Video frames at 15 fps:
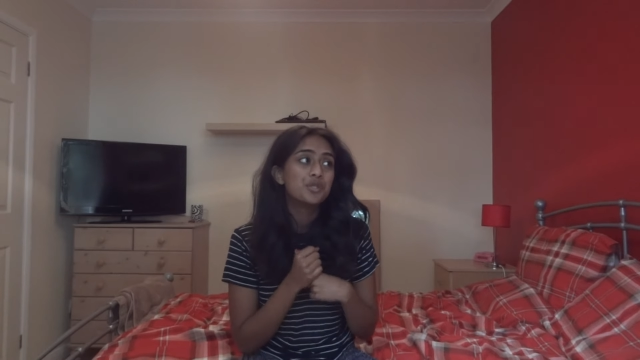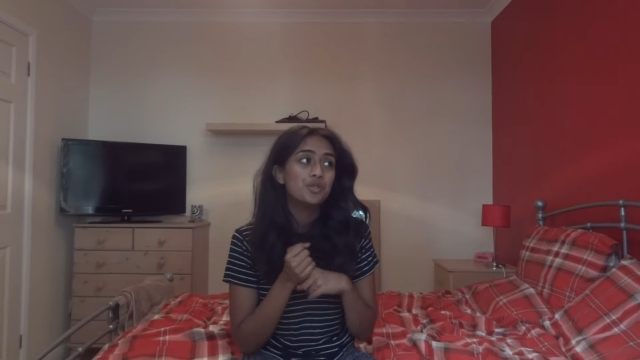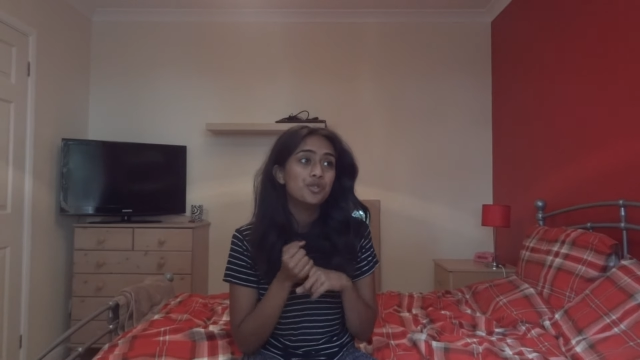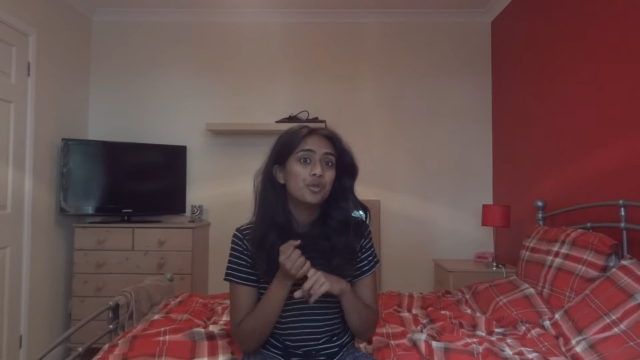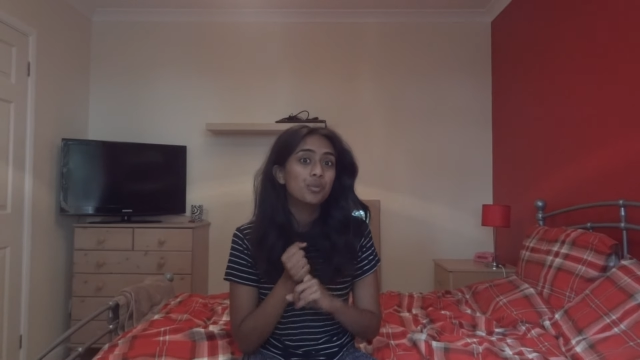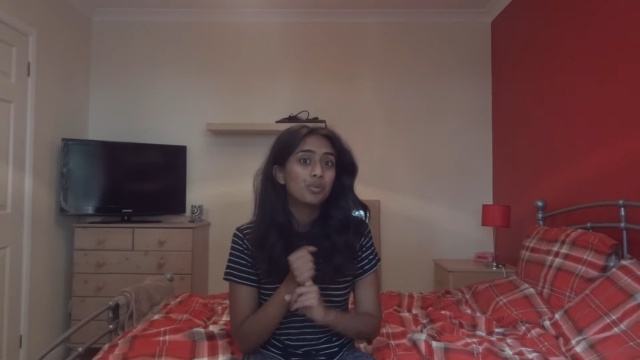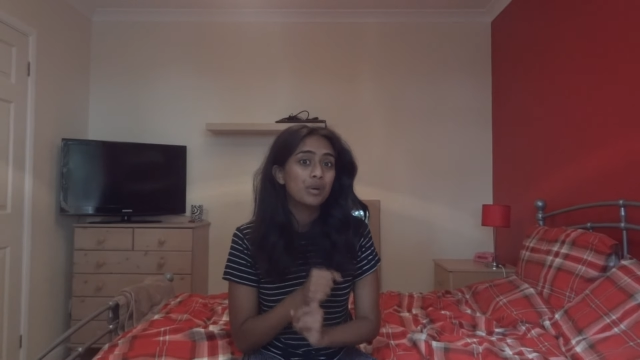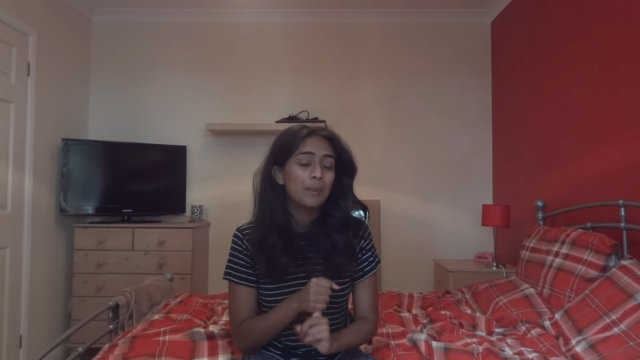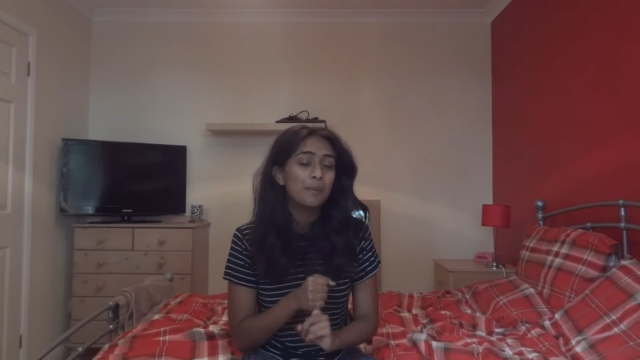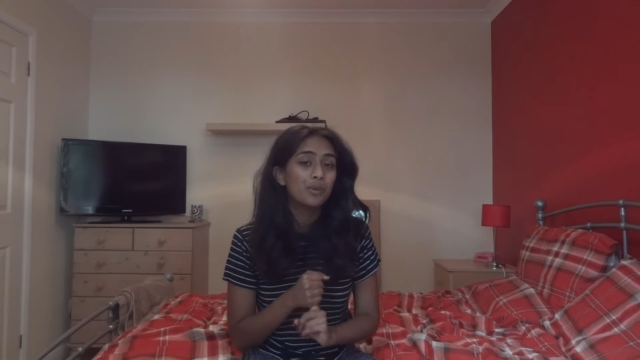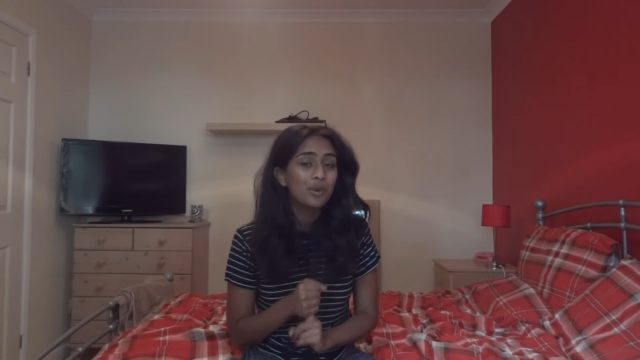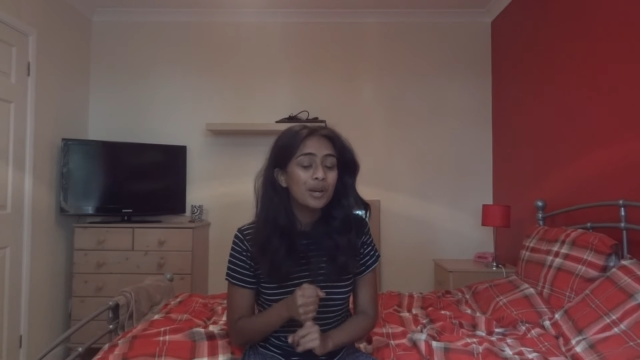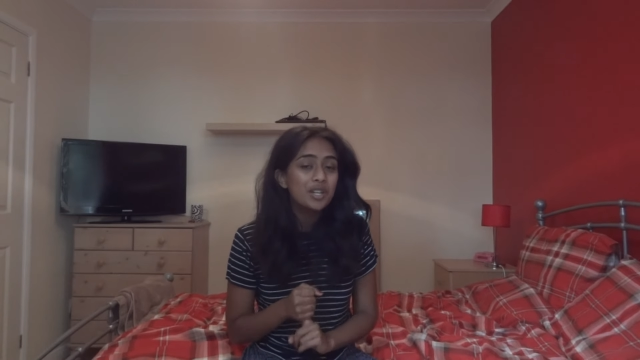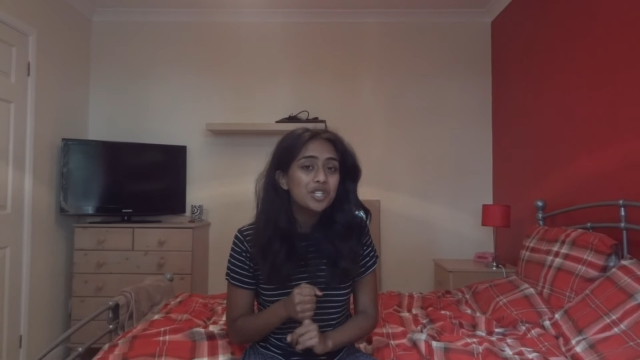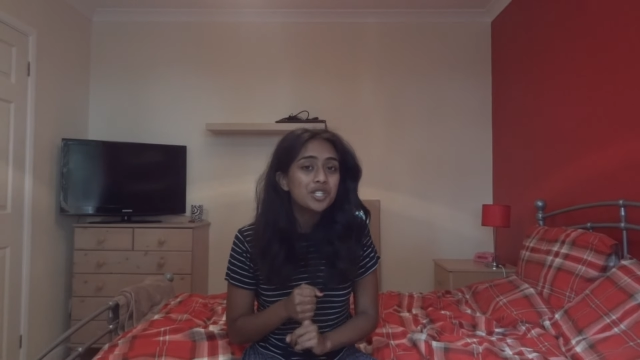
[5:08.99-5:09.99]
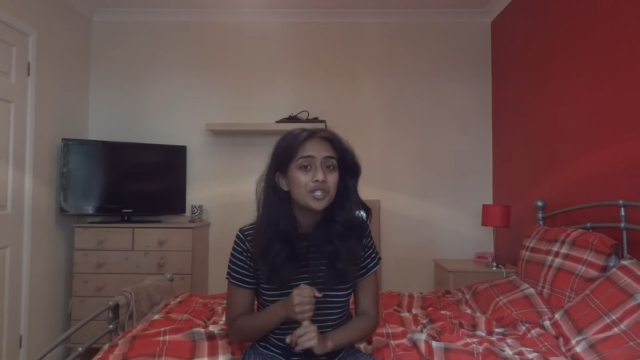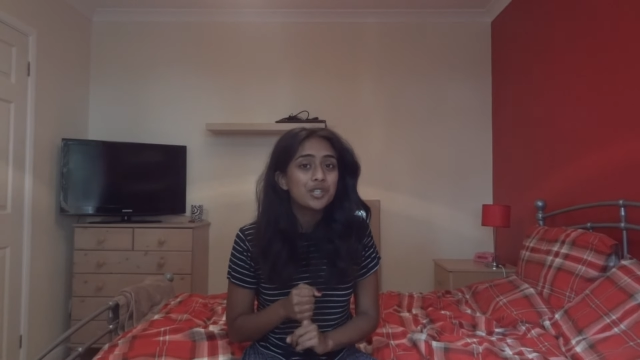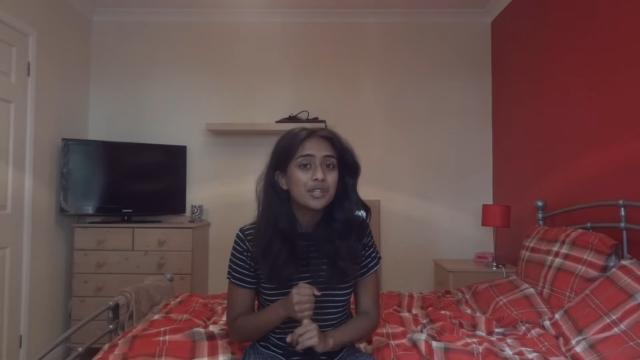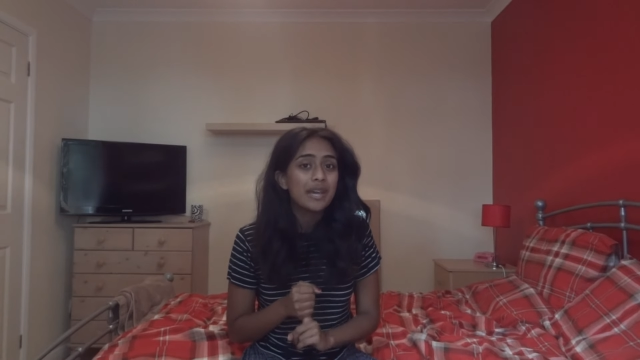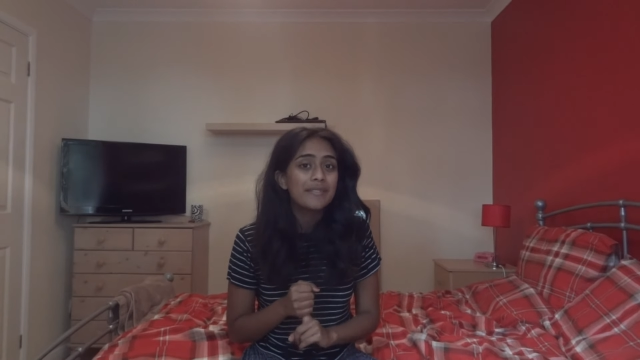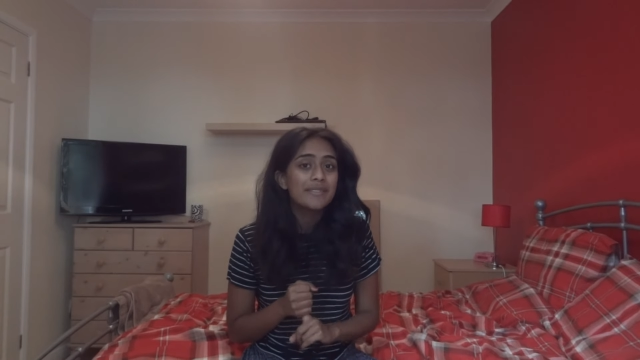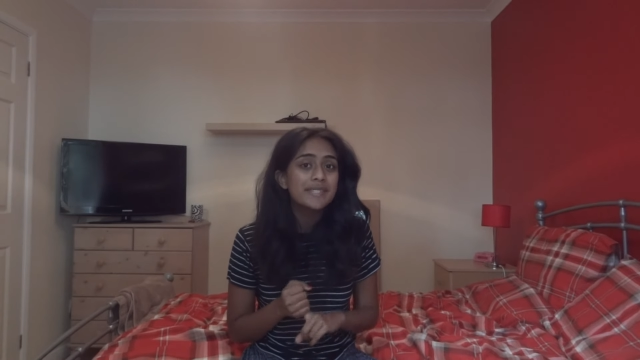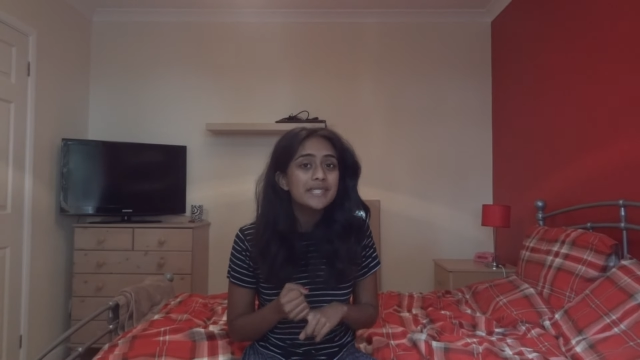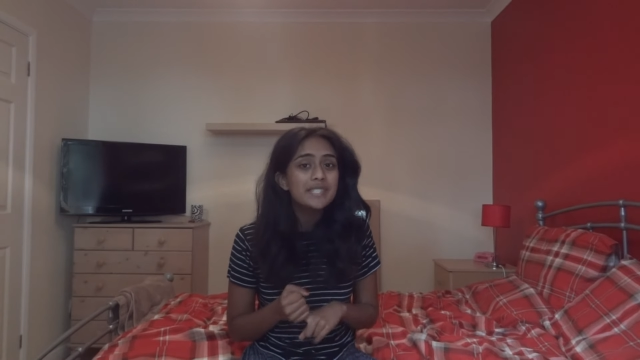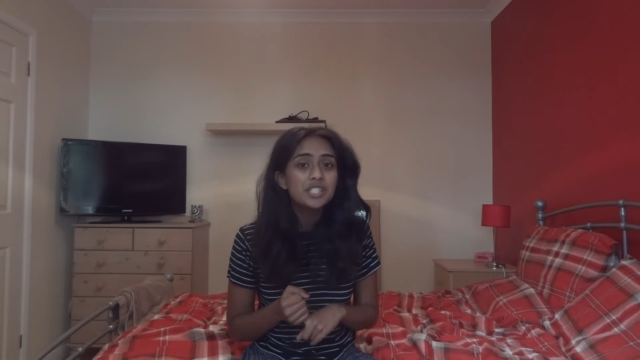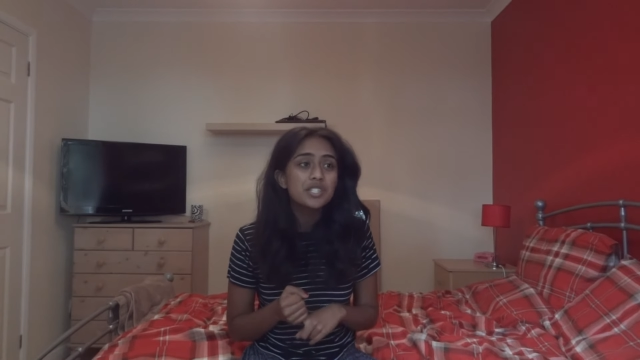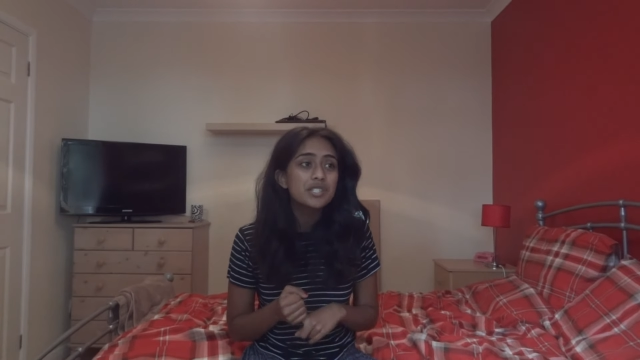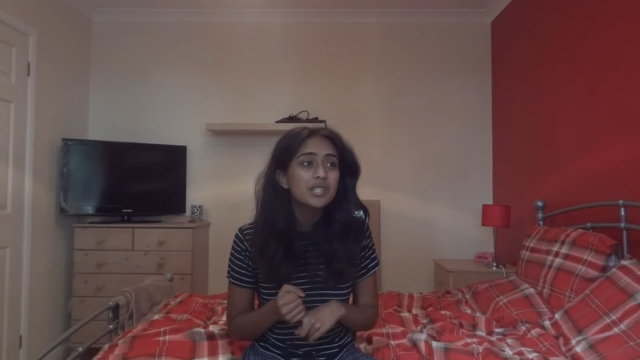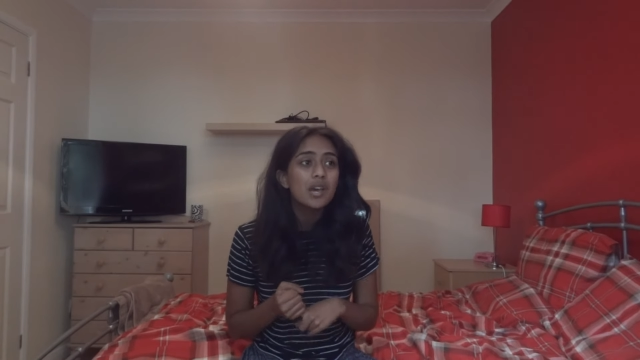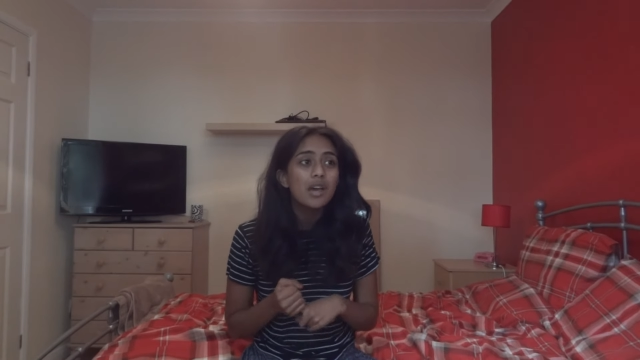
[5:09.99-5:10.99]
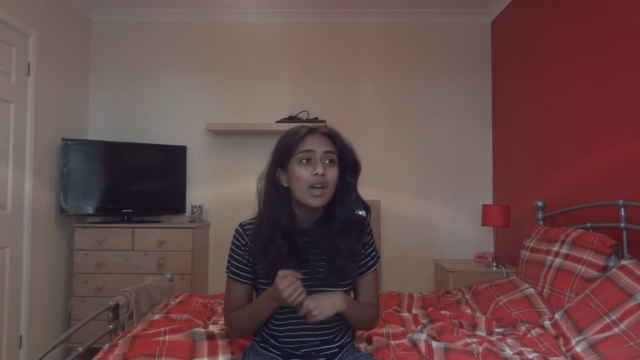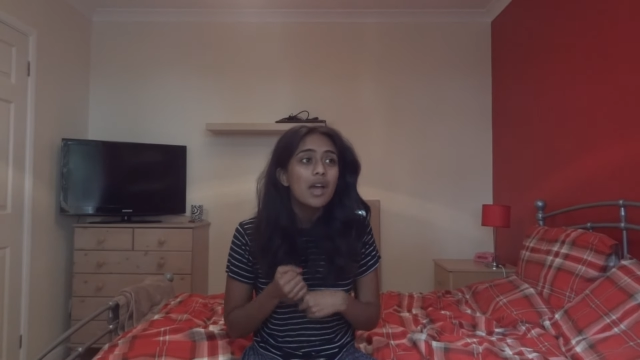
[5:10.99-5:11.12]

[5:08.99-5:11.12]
to preparation, and this is just